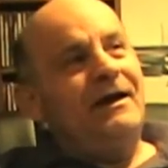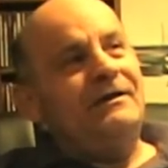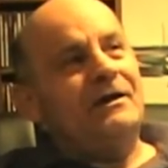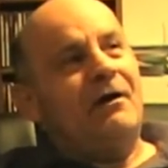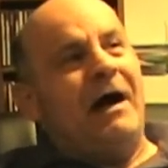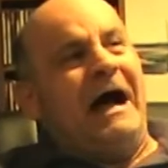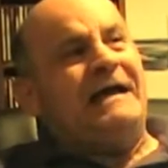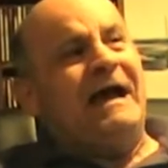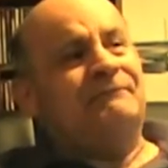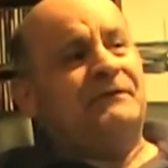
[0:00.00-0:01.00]
you know, I
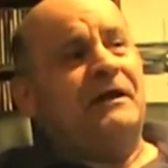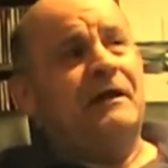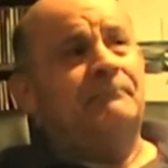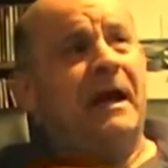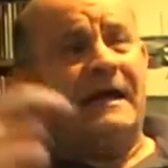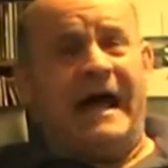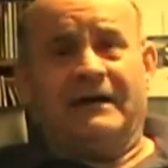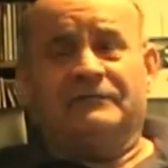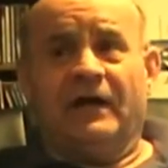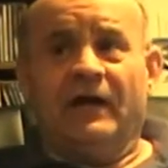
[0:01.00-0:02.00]
have to get my
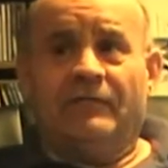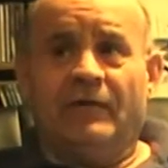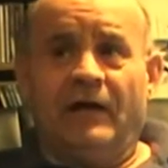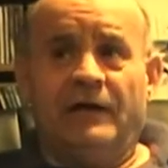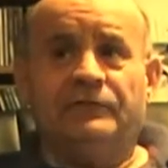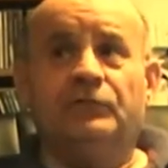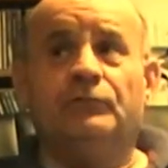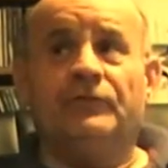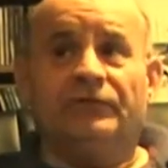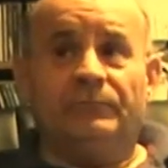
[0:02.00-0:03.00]
act together and do
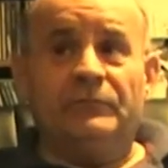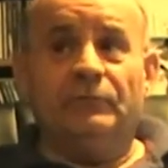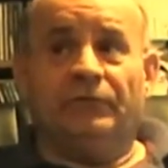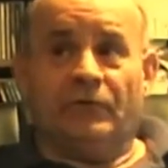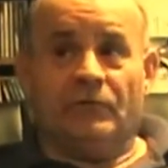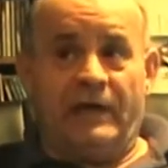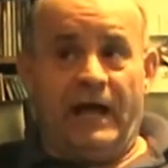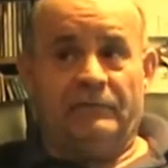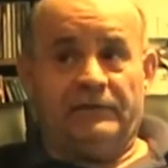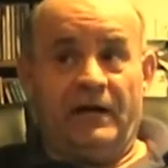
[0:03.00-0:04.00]
this musical
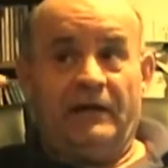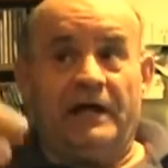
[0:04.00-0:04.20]
countdown.